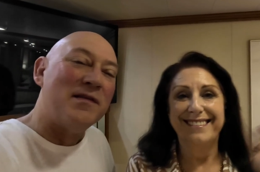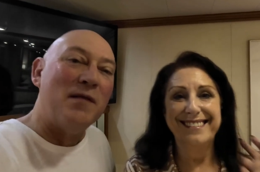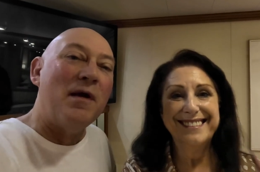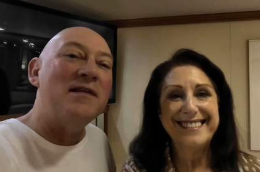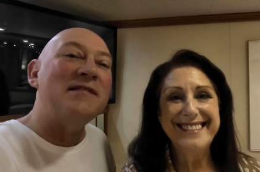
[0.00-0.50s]

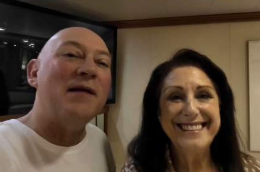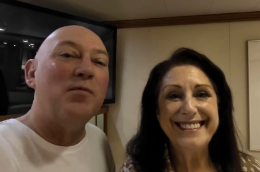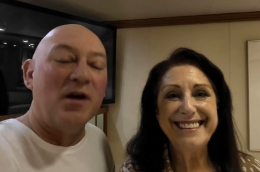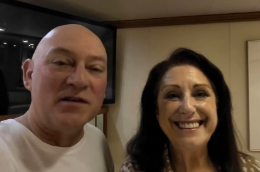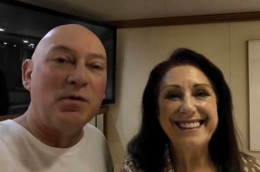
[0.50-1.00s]
Speaker 1: when you say
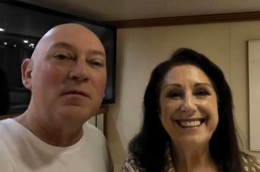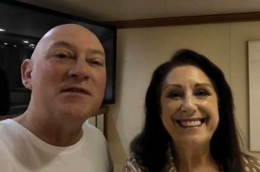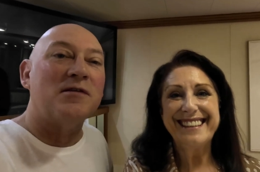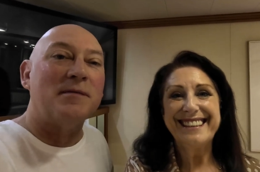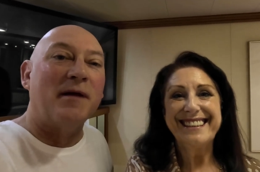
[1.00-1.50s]
worse, what
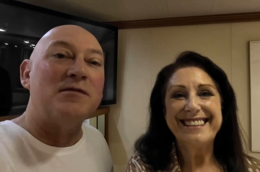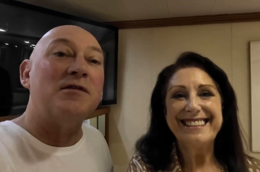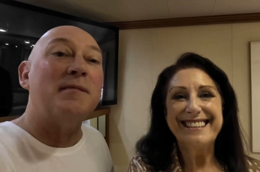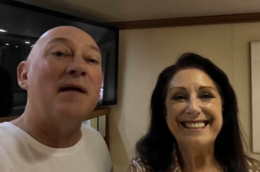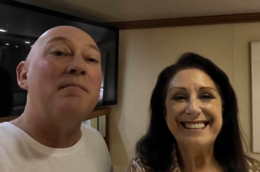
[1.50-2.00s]
we're talking about, we're
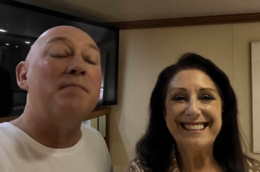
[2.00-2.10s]
talking about